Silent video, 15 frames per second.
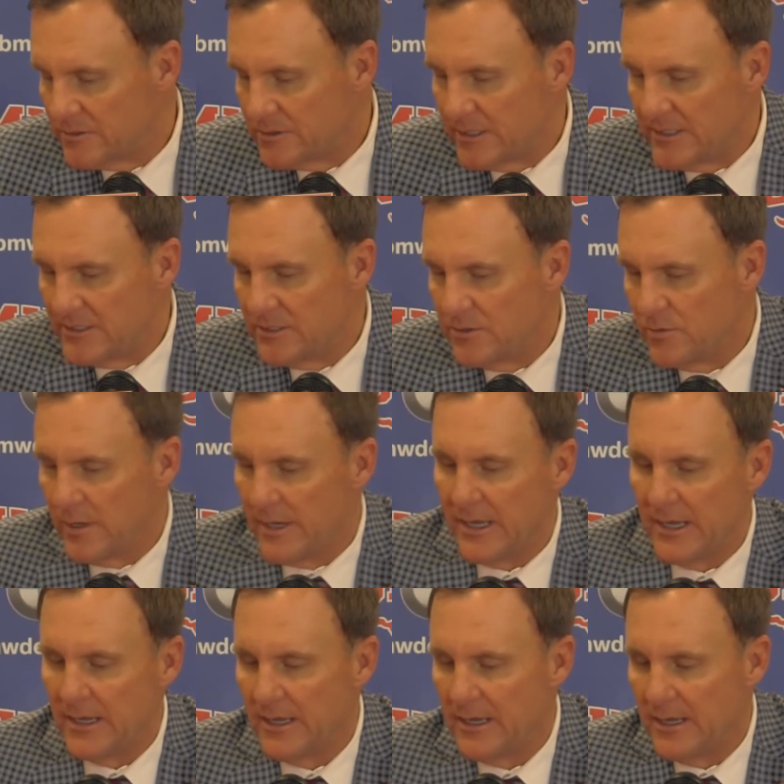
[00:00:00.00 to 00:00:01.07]
They, they do
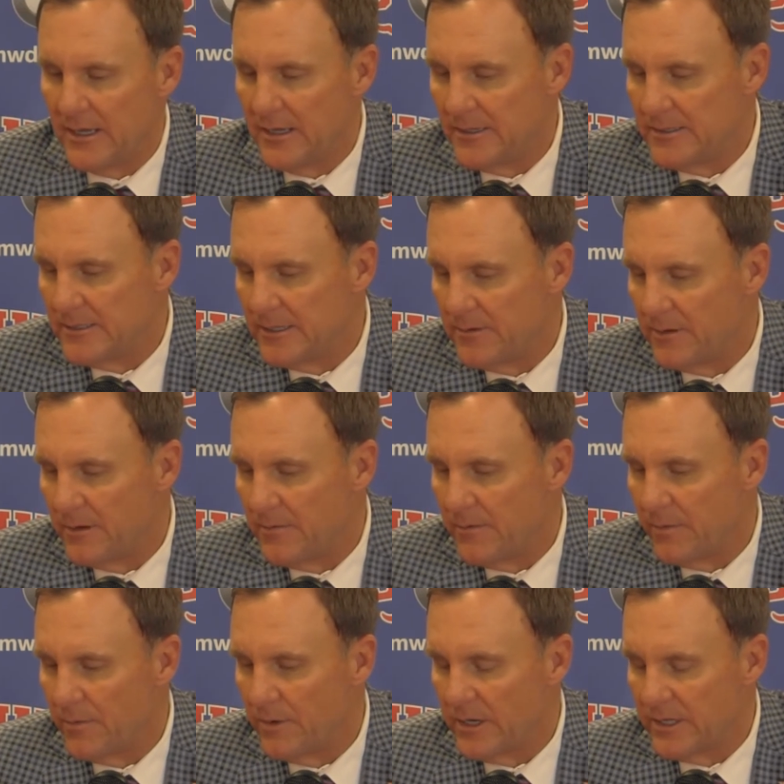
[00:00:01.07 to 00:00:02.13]
a, a, uh,
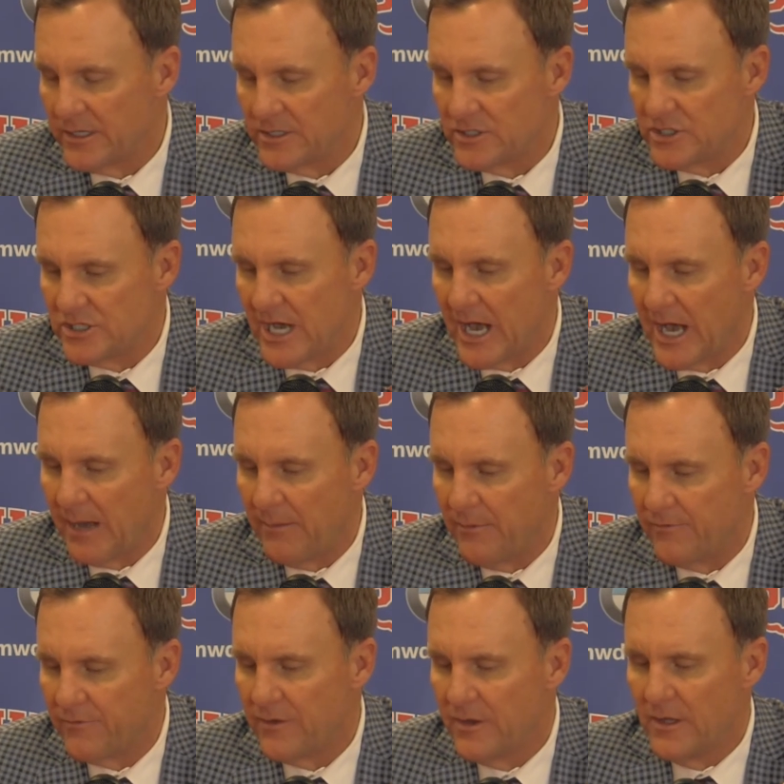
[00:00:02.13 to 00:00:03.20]
a really good job
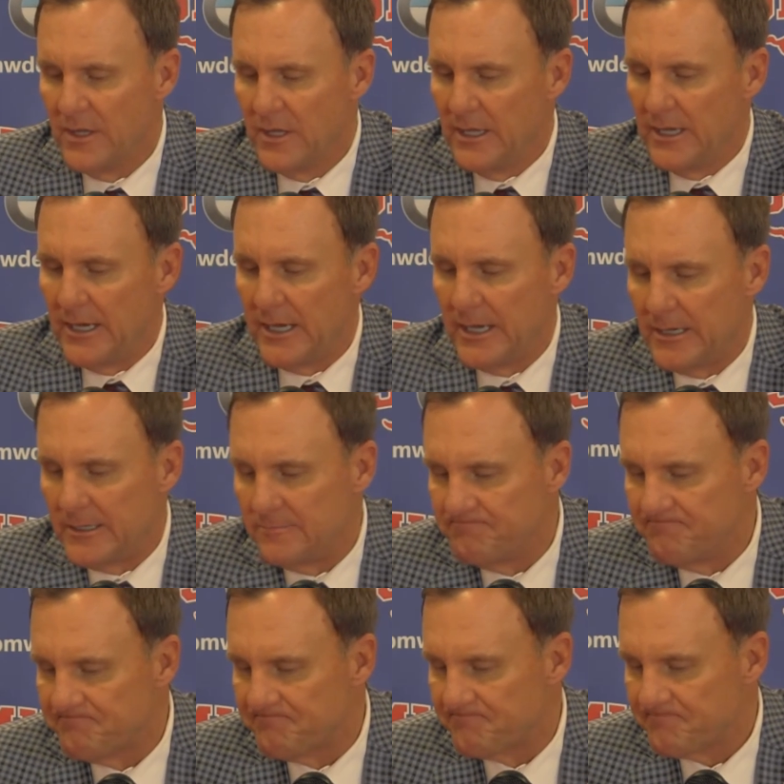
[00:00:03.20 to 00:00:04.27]
of, um,